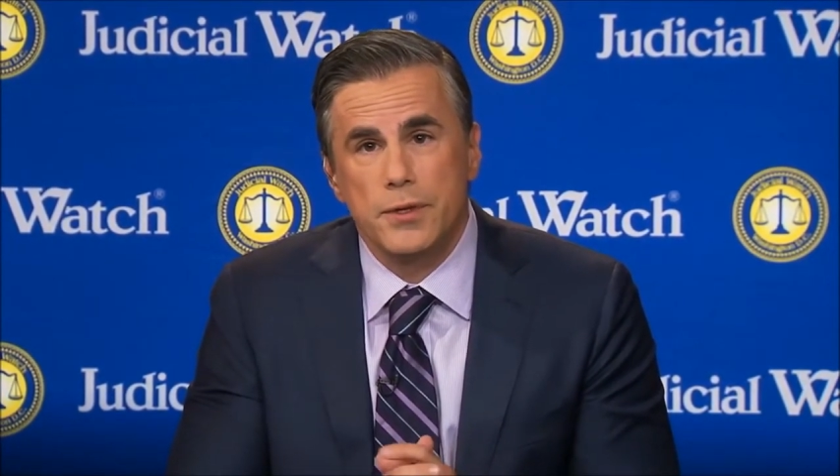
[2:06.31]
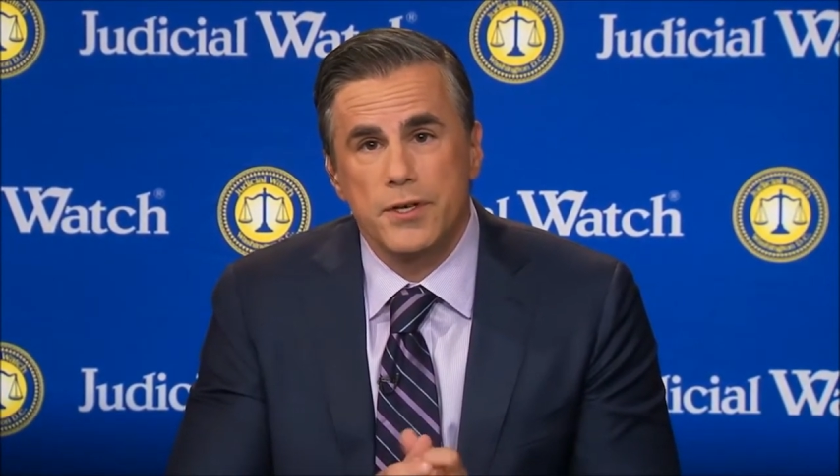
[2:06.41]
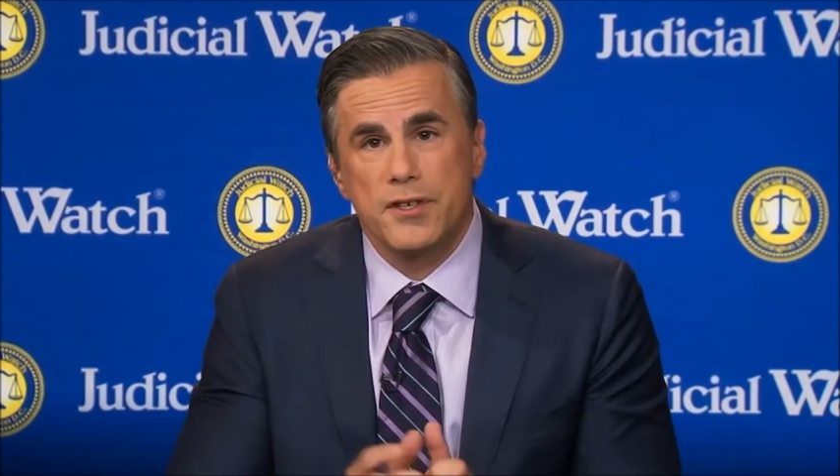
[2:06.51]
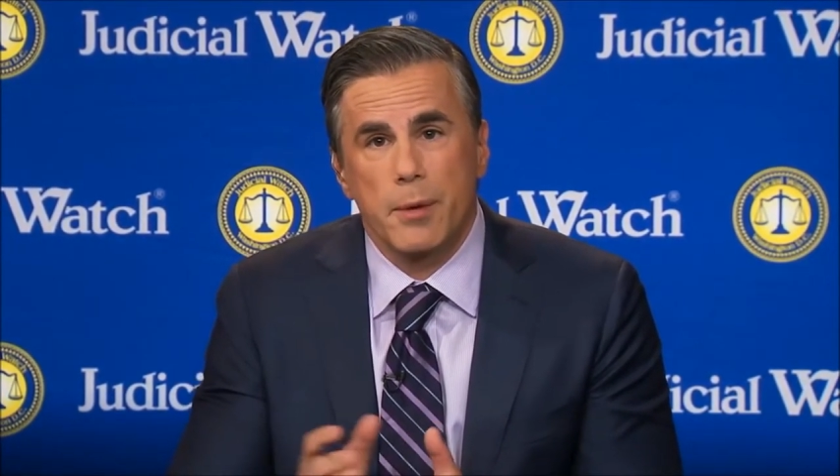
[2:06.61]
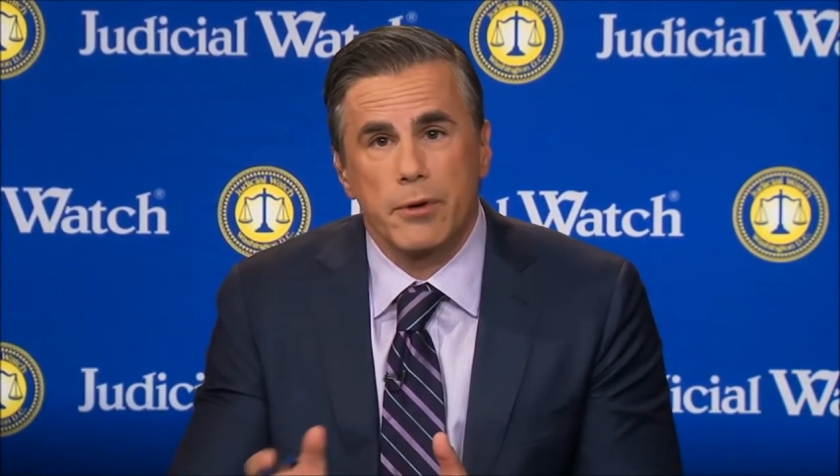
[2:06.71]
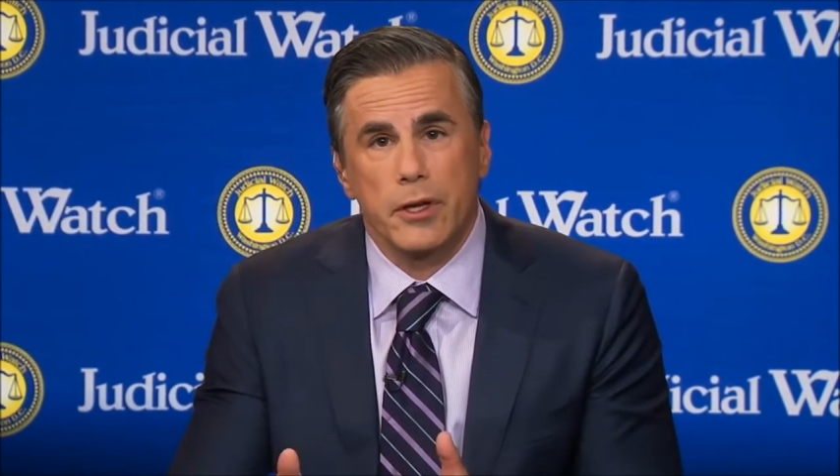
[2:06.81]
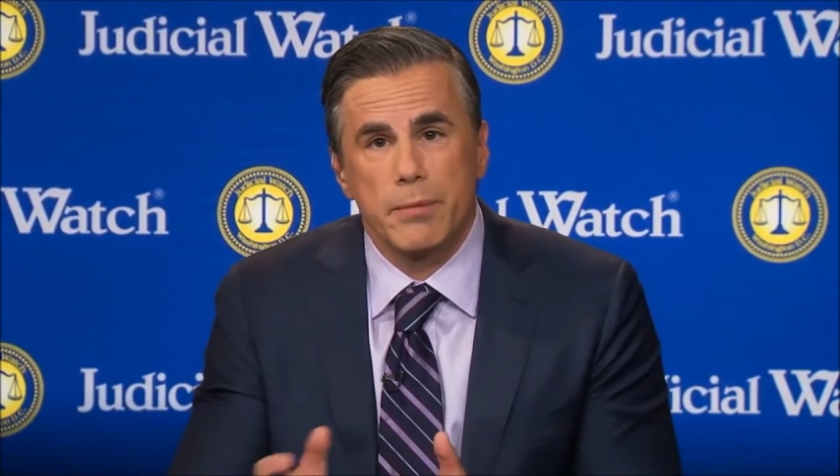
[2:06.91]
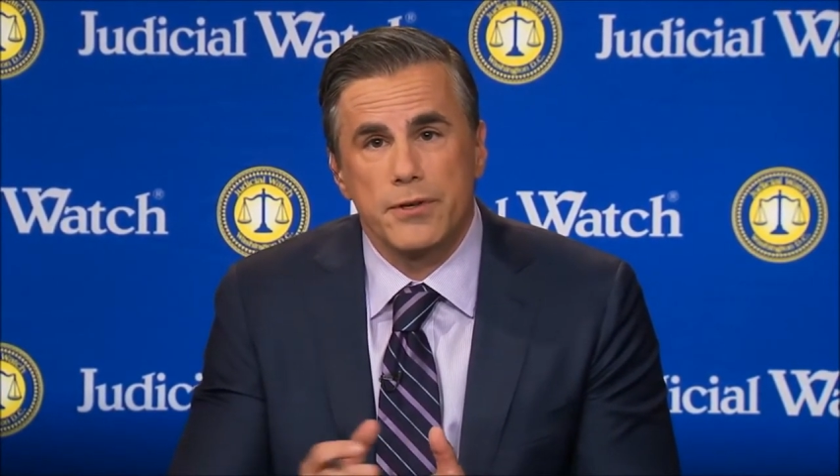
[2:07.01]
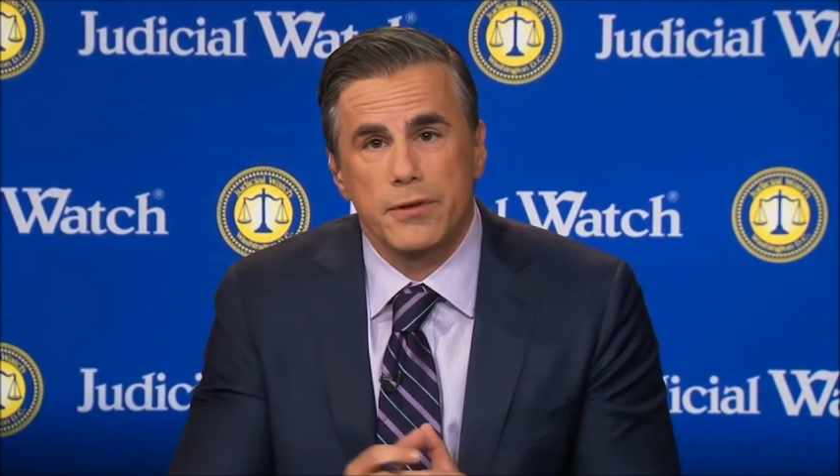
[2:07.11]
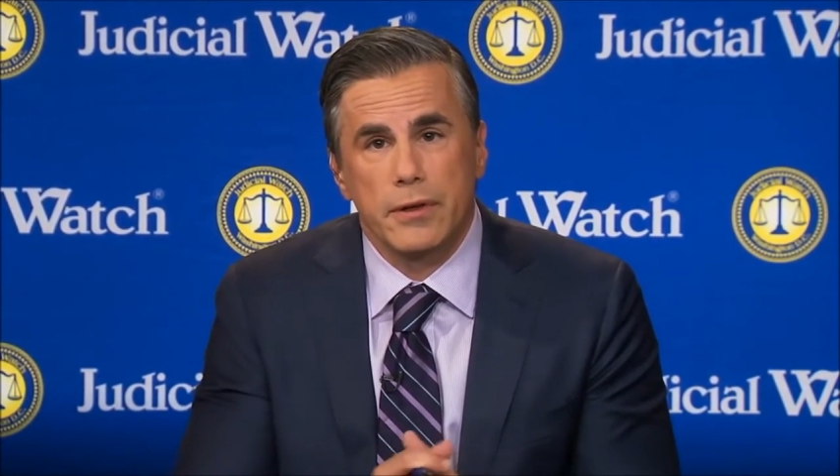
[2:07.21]
which is separately
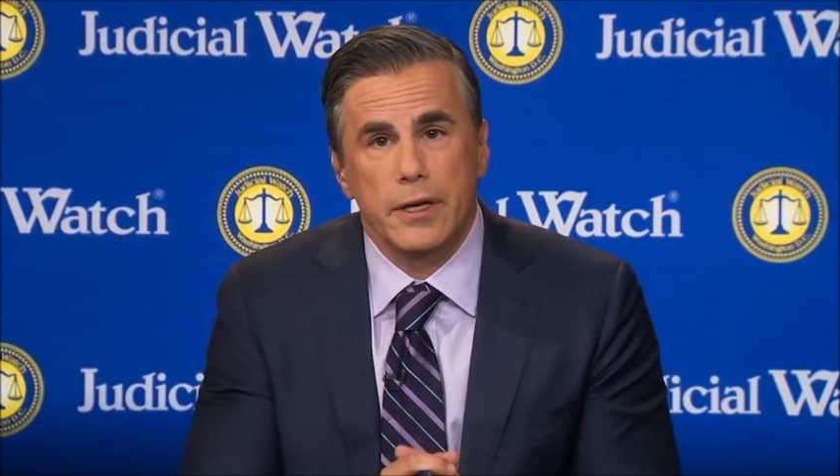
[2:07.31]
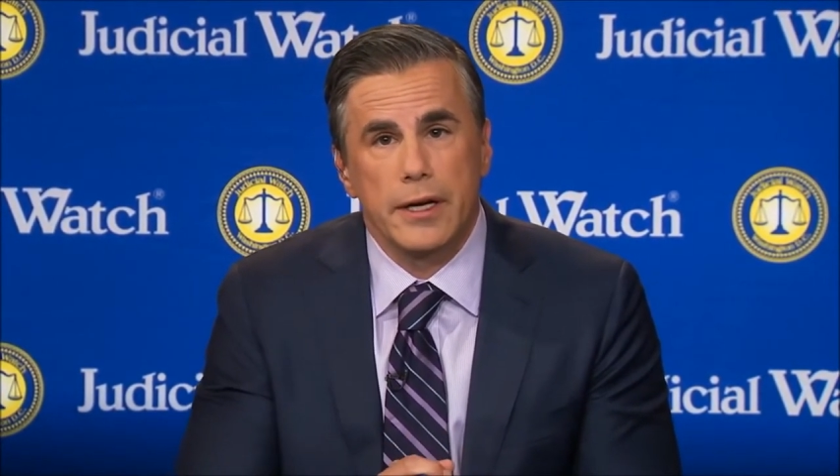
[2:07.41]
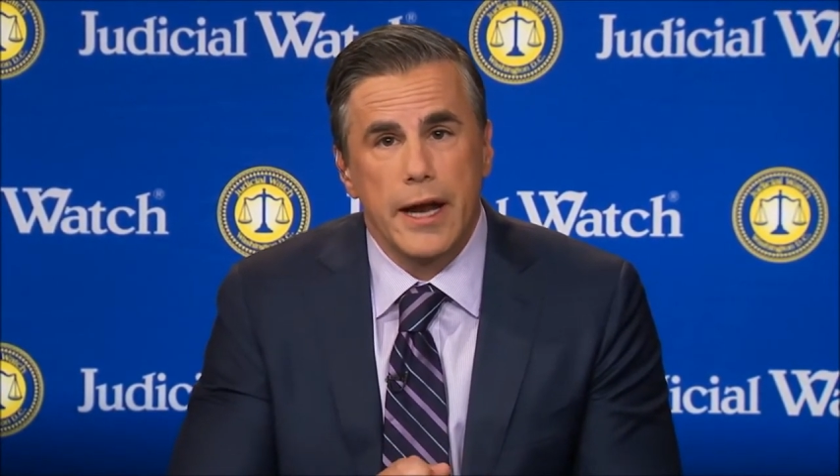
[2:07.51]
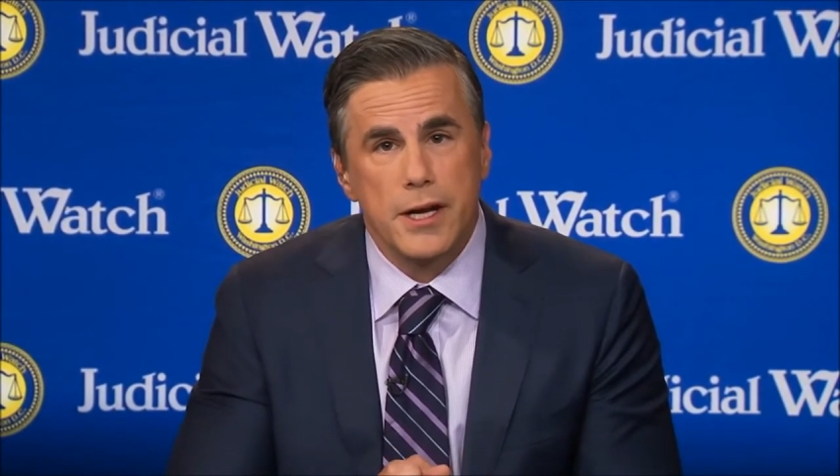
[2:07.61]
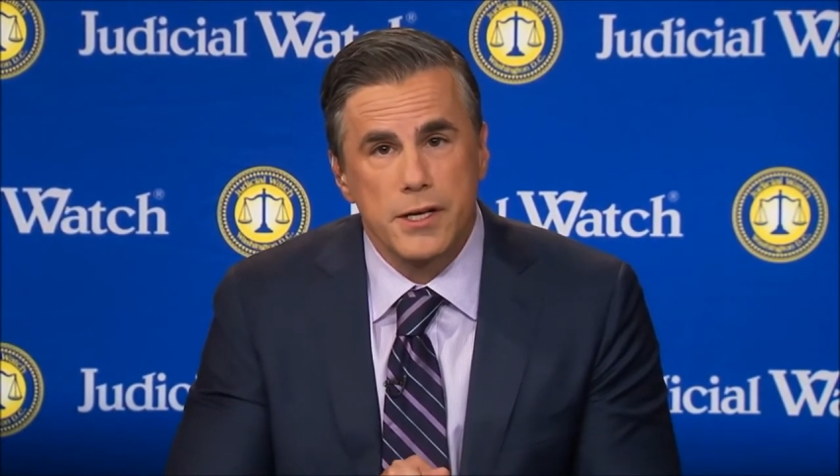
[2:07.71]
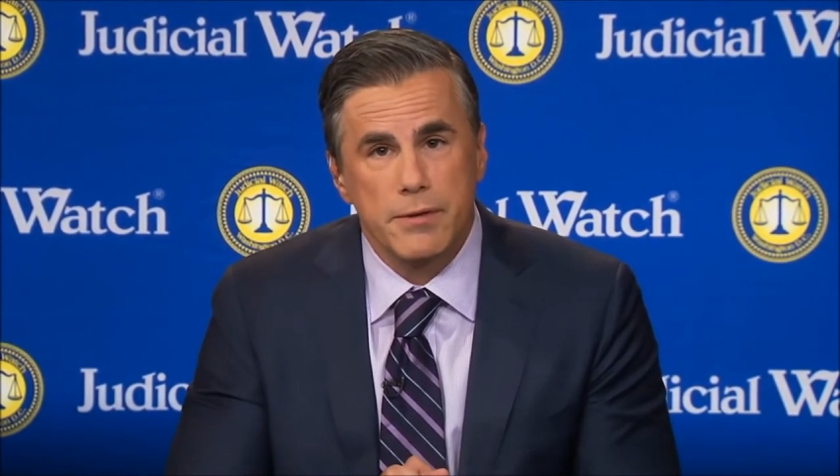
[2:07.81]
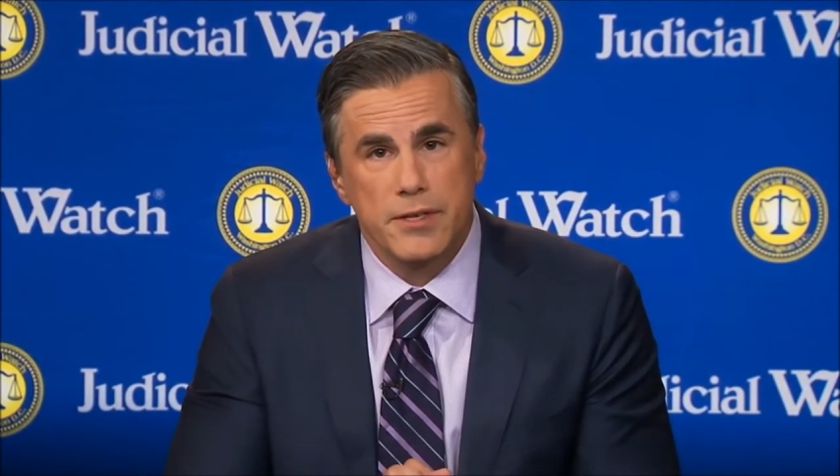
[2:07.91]
pursuing litigation,